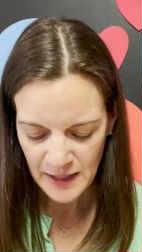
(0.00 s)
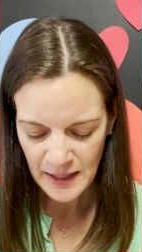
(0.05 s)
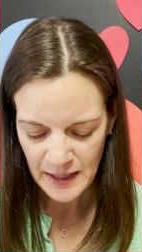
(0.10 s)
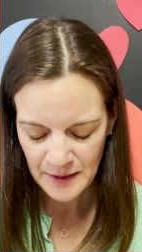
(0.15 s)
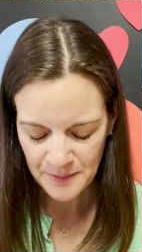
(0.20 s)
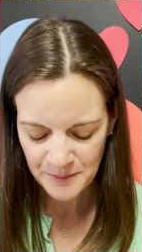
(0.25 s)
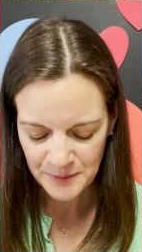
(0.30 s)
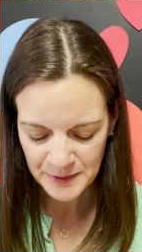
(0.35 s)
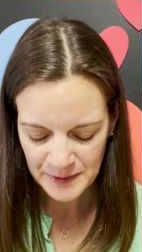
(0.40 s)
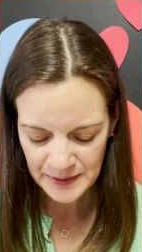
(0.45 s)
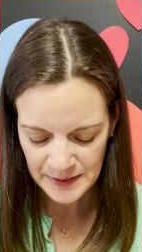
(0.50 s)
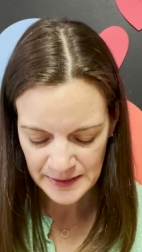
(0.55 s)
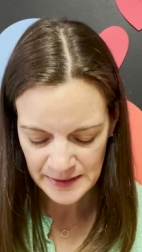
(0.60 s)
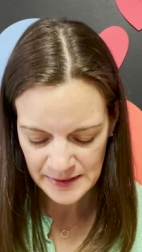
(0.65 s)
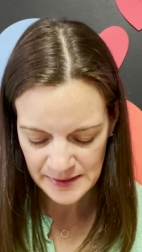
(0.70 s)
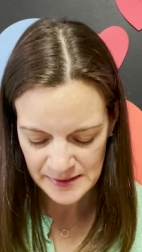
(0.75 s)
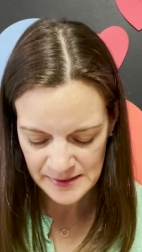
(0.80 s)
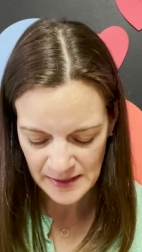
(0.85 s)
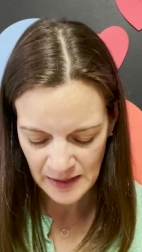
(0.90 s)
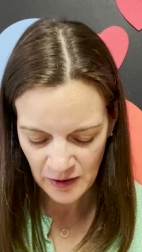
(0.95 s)
And
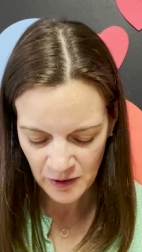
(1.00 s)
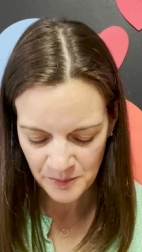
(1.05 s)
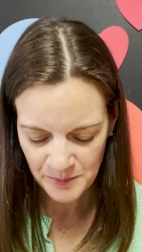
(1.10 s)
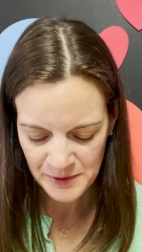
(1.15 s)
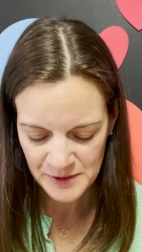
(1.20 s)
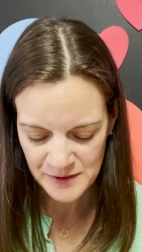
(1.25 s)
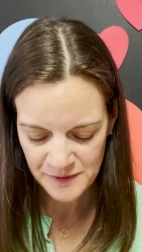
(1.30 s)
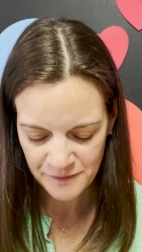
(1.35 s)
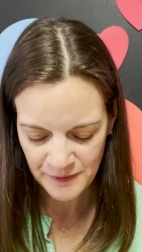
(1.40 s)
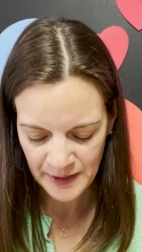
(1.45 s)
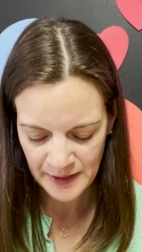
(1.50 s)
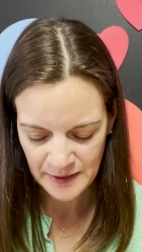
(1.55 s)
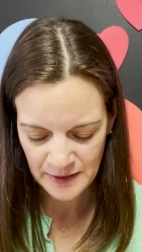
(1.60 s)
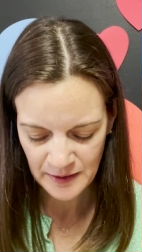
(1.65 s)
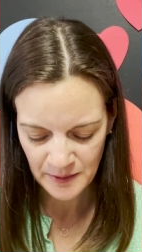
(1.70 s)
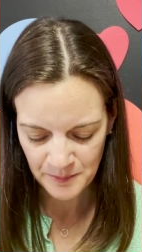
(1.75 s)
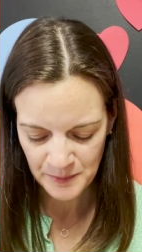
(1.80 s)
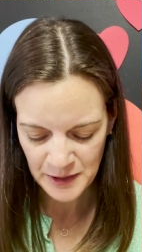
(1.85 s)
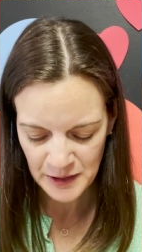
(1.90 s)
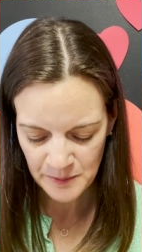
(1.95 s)
please help us find
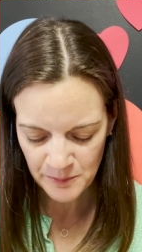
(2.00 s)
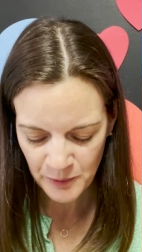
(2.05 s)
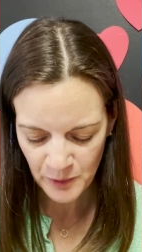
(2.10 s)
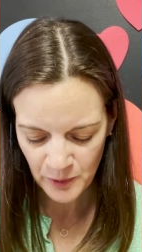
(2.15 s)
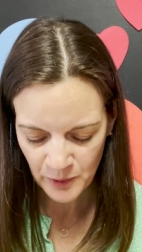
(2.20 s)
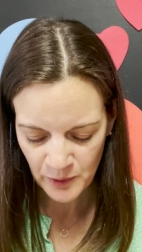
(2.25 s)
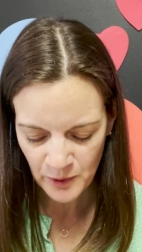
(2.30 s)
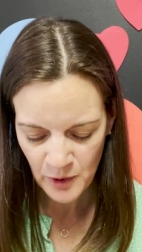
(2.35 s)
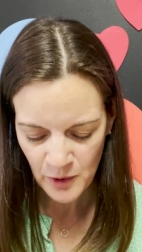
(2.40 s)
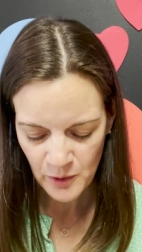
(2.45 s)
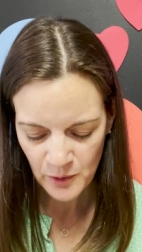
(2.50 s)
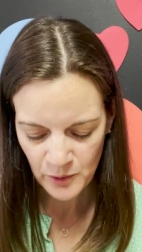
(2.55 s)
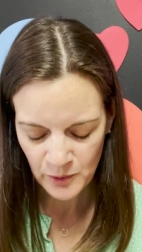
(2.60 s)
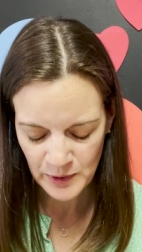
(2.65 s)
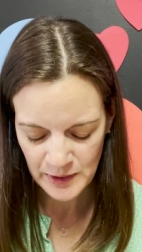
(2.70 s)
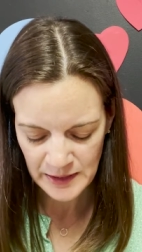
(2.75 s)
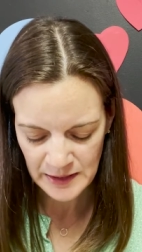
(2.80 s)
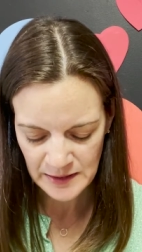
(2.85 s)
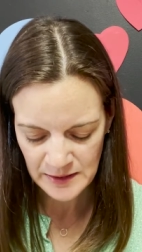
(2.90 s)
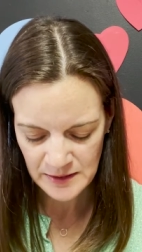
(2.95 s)
the people who
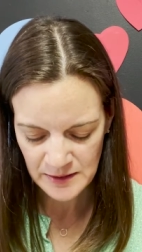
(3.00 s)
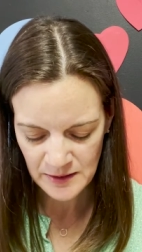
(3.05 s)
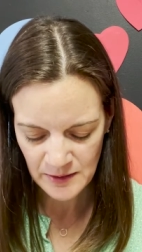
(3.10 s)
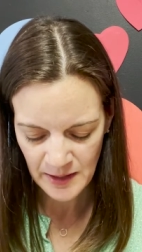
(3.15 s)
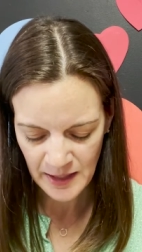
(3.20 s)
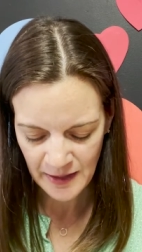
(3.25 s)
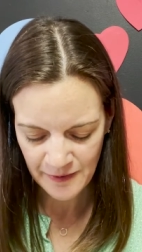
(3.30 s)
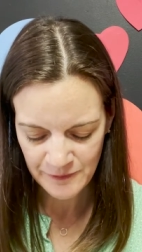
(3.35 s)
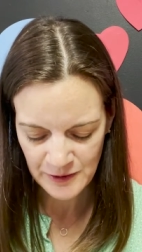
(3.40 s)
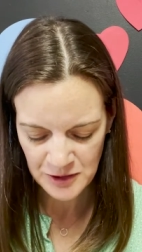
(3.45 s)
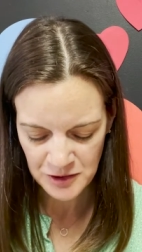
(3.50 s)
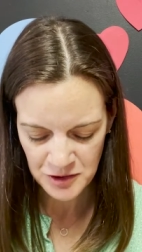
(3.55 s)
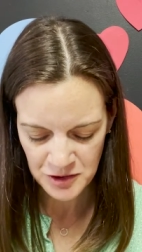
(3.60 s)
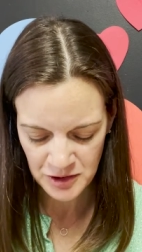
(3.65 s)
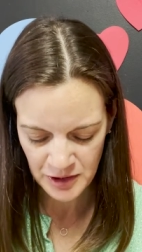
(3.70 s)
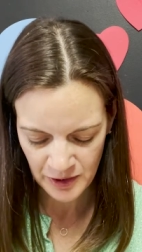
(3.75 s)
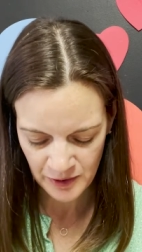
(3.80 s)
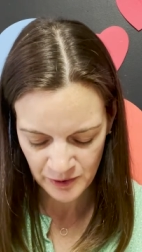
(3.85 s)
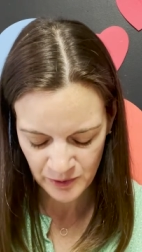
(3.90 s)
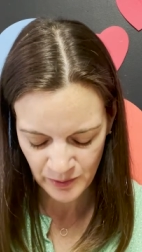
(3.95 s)
need to have it
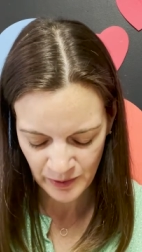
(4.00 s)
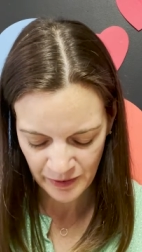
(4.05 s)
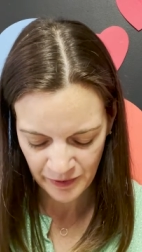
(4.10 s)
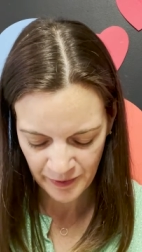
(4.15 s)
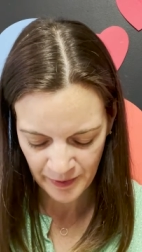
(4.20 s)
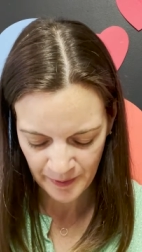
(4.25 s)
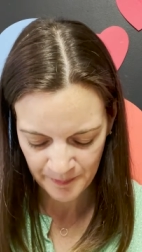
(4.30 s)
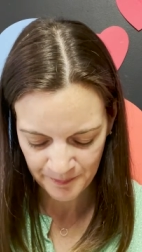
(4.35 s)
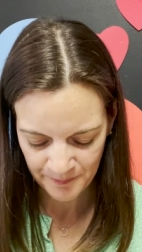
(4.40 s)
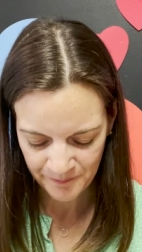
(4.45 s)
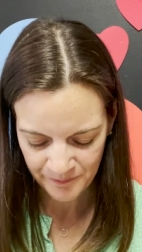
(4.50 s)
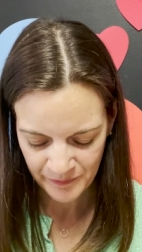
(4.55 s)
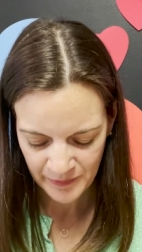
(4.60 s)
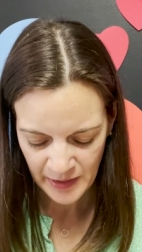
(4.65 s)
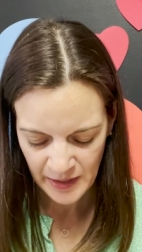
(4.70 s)
shared with them.